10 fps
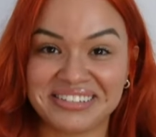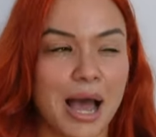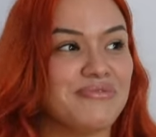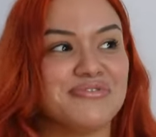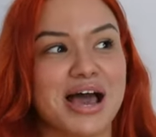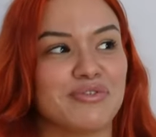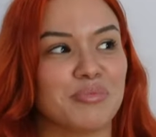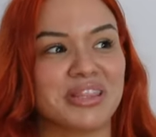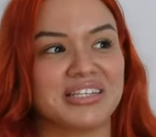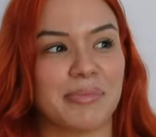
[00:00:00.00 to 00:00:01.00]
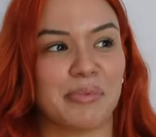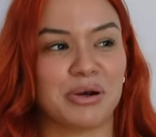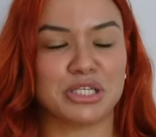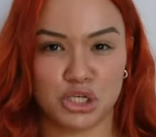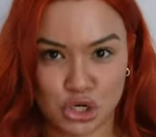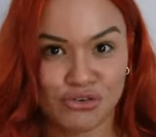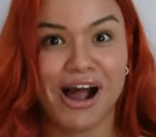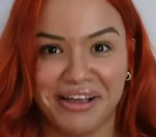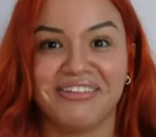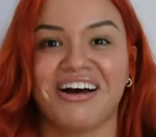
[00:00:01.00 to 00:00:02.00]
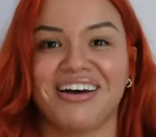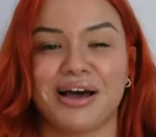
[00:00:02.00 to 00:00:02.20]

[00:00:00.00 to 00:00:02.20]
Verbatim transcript: I've never been the type of person to cry a lot.